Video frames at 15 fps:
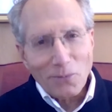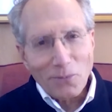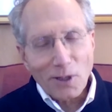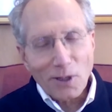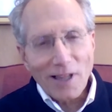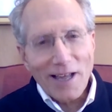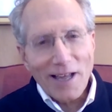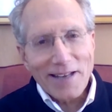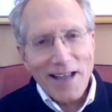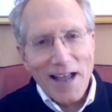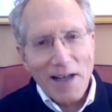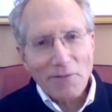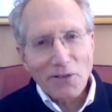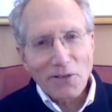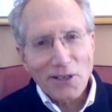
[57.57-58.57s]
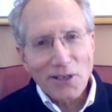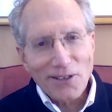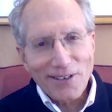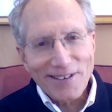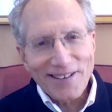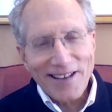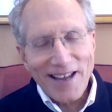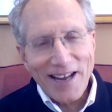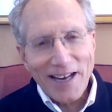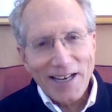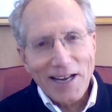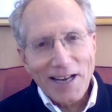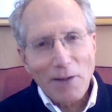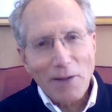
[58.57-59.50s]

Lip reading: We're glad to have you here today,